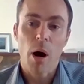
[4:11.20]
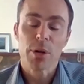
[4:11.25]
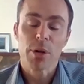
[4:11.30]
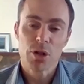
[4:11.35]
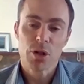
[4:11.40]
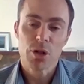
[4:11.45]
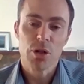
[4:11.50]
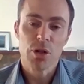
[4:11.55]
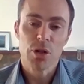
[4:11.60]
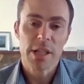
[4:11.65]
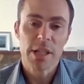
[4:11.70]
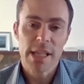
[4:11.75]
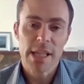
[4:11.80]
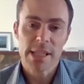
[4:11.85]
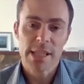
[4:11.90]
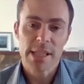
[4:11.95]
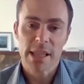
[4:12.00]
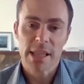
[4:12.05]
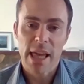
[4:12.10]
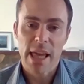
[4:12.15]

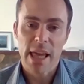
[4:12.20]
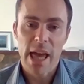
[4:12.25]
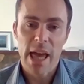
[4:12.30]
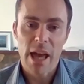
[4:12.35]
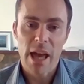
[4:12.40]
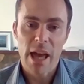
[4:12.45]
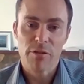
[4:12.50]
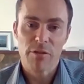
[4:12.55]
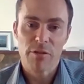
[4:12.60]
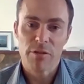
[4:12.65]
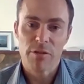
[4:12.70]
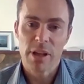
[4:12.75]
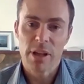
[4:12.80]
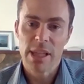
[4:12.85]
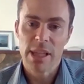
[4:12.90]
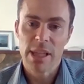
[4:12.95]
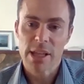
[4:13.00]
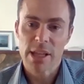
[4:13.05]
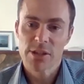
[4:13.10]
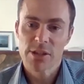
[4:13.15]
opportunities that they have
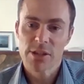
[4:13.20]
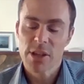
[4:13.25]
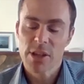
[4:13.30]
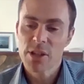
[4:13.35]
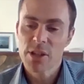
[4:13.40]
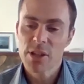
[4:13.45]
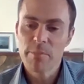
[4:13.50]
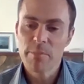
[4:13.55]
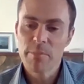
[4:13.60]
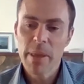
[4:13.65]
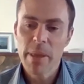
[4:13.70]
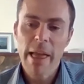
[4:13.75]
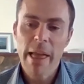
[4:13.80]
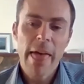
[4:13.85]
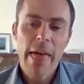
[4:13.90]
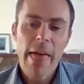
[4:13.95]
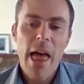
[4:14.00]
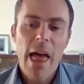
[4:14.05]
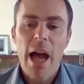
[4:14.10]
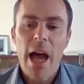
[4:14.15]
in their system.
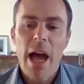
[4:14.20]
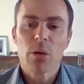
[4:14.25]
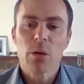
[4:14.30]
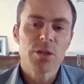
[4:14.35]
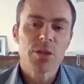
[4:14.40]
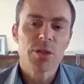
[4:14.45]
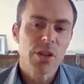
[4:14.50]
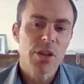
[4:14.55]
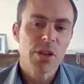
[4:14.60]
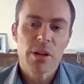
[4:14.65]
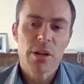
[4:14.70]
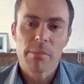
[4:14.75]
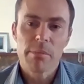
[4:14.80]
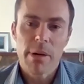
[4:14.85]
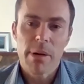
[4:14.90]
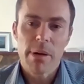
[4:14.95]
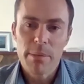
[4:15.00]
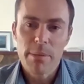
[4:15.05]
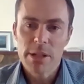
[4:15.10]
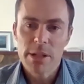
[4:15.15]
And also
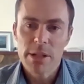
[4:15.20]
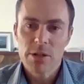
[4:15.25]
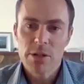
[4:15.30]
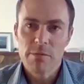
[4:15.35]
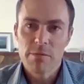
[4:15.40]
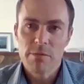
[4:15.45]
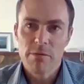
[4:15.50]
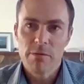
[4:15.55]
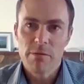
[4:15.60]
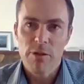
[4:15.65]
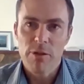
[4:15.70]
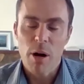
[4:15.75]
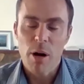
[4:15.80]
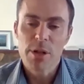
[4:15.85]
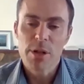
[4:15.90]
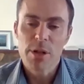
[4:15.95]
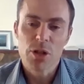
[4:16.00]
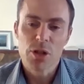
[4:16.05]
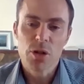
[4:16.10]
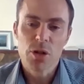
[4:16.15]
maybe
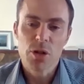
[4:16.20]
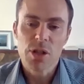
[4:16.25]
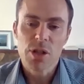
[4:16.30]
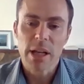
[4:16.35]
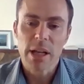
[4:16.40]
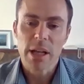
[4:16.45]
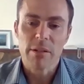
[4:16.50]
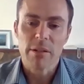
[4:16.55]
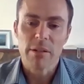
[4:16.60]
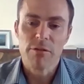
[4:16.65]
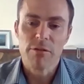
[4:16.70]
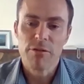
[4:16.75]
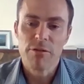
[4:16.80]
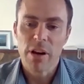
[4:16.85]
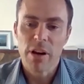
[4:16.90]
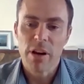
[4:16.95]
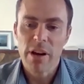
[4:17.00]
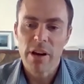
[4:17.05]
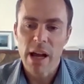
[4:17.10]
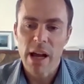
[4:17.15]
farmers using
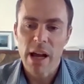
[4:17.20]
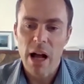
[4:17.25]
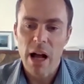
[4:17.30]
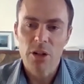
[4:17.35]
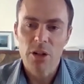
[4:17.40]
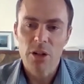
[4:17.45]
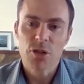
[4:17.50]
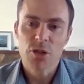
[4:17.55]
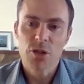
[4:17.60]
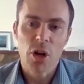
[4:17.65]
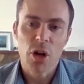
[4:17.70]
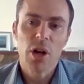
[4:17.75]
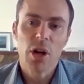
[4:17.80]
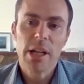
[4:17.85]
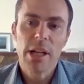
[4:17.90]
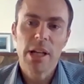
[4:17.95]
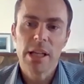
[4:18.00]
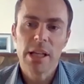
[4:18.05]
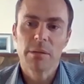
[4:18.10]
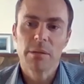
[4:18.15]
very ultra
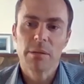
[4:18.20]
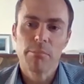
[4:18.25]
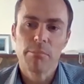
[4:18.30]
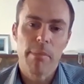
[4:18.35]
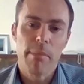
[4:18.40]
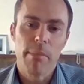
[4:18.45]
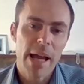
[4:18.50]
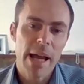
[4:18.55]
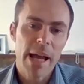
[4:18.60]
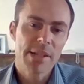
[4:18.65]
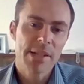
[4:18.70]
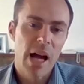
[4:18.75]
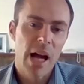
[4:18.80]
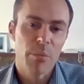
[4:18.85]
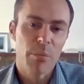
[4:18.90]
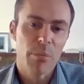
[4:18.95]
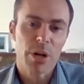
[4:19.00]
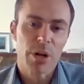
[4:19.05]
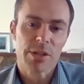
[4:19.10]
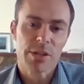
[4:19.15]
early maize
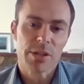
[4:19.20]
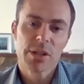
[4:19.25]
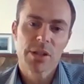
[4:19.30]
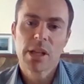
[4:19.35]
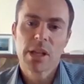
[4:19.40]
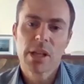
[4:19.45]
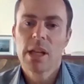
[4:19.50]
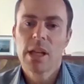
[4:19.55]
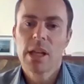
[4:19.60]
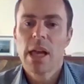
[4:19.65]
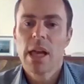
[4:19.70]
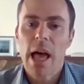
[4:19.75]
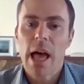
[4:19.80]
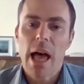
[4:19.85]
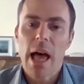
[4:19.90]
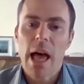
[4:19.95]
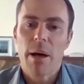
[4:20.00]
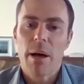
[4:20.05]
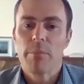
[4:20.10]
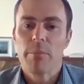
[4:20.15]
hybrids
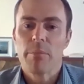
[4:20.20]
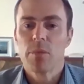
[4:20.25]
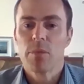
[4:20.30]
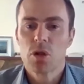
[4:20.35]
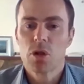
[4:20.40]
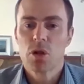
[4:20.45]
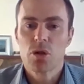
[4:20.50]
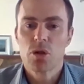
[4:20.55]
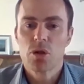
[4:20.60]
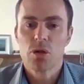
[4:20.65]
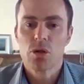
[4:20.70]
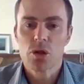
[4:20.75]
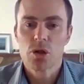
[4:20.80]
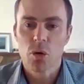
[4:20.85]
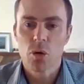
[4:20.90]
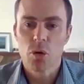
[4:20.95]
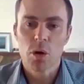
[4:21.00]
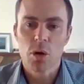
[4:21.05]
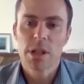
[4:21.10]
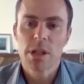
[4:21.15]
to
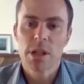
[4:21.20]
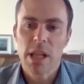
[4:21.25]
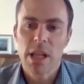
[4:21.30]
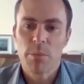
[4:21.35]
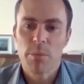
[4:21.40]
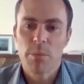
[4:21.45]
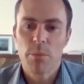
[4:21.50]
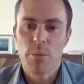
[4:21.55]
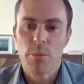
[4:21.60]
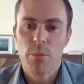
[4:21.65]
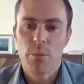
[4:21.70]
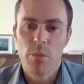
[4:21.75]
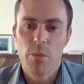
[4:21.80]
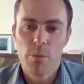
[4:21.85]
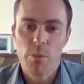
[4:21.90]
shorten their